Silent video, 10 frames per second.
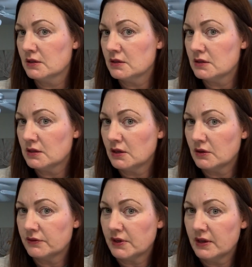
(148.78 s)
So
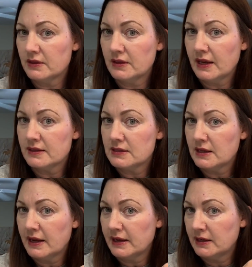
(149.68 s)
I've got that
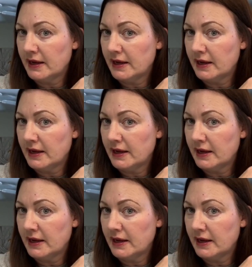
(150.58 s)
side.